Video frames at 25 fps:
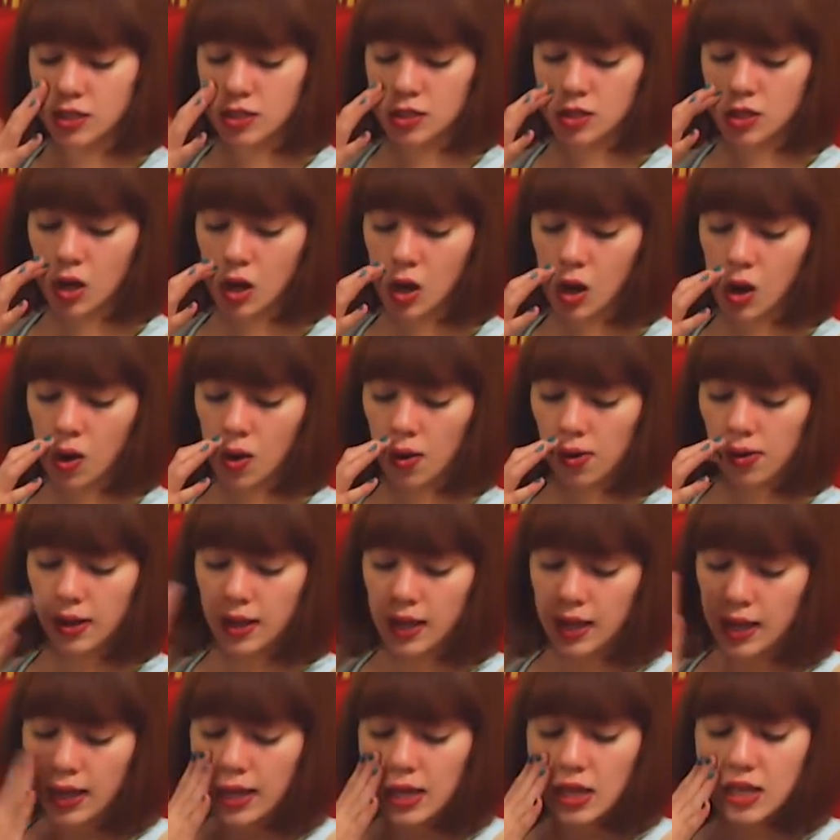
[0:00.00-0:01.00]
So
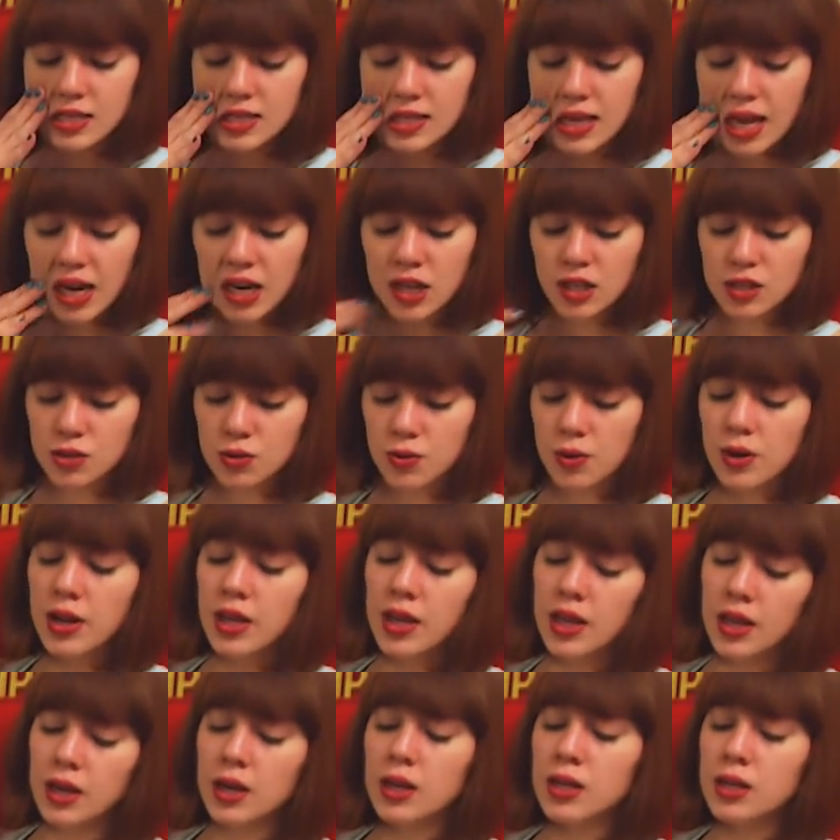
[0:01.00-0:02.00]
he's kind of doing
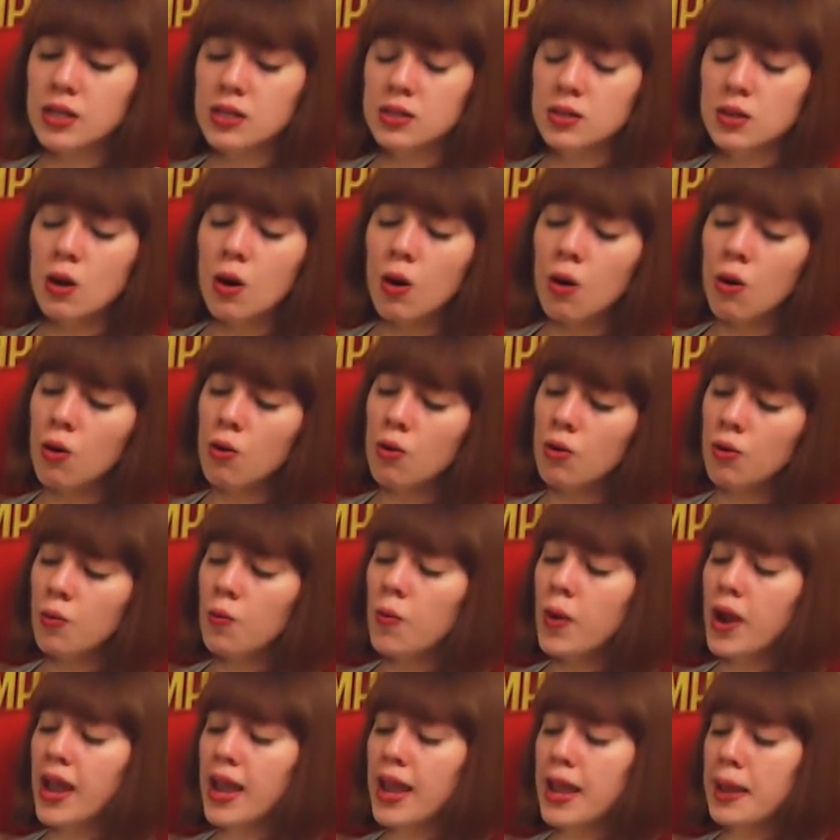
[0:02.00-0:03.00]
it in his
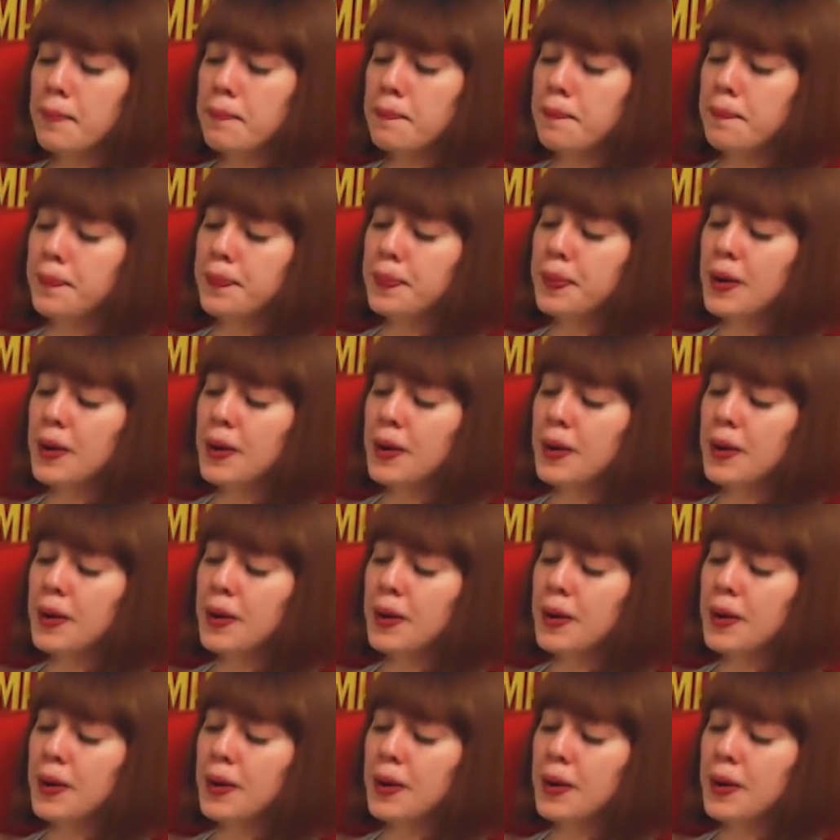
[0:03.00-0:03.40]
own way,